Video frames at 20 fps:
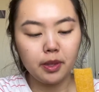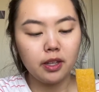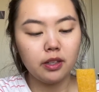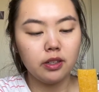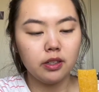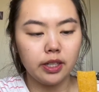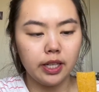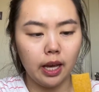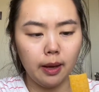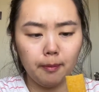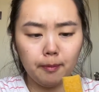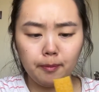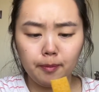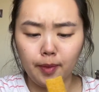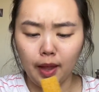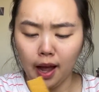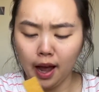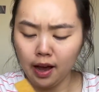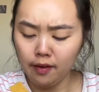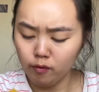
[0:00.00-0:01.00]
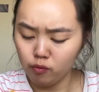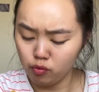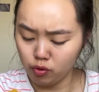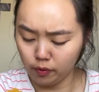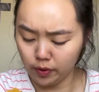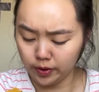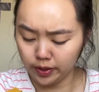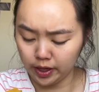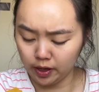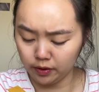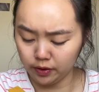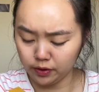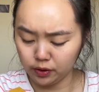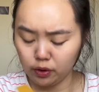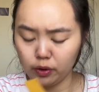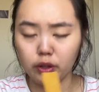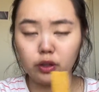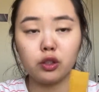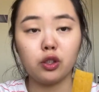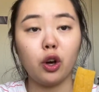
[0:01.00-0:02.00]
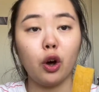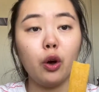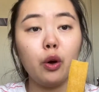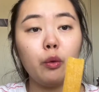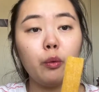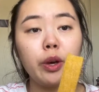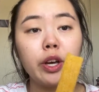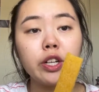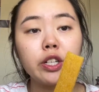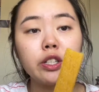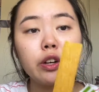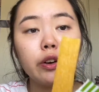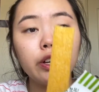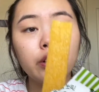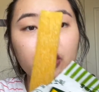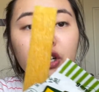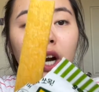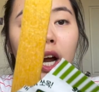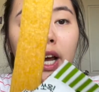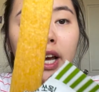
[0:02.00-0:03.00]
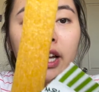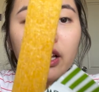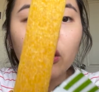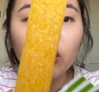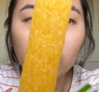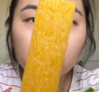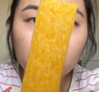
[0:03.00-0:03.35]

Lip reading: So yeah, I have no idea how this is going to go. We're just going to try it. It looks